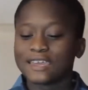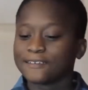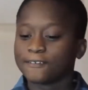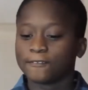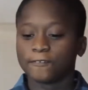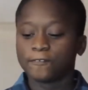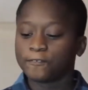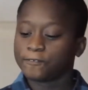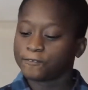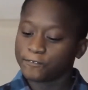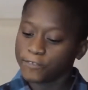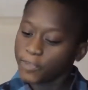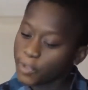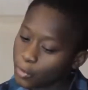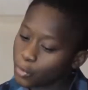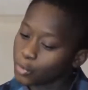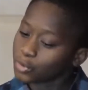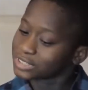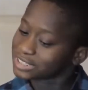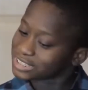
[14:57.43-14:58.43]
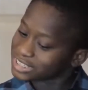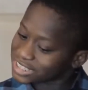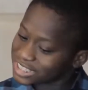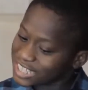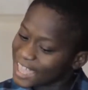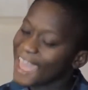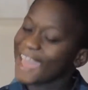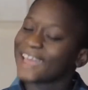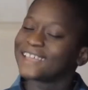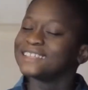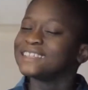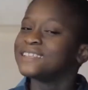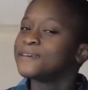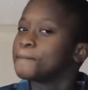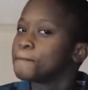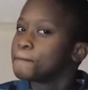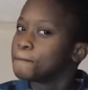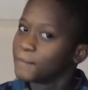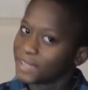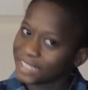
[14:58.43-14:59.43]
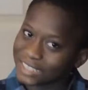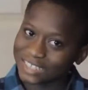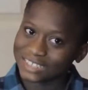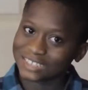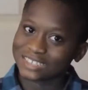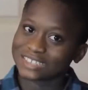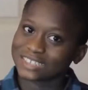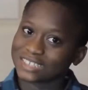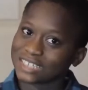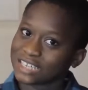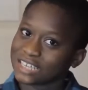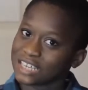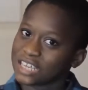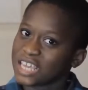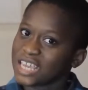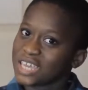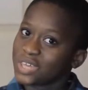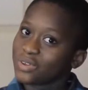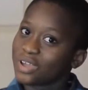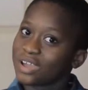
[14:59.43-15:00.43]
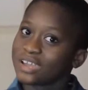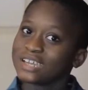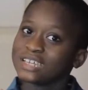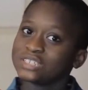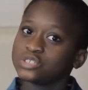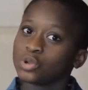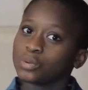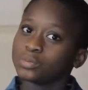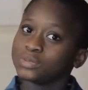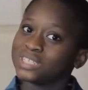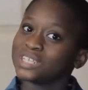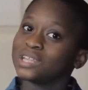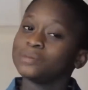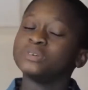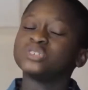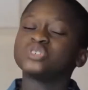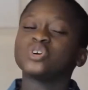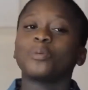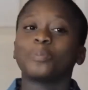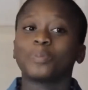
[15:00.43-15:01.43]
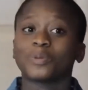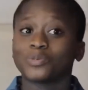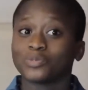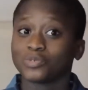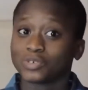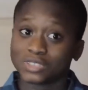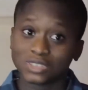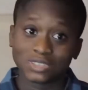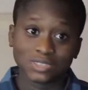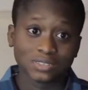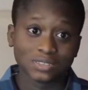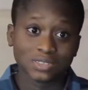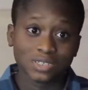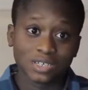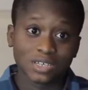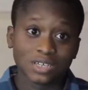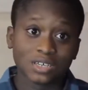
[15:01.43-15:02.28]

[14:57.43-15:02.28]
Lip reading: In a few 10 minutes, you can get your database up and running.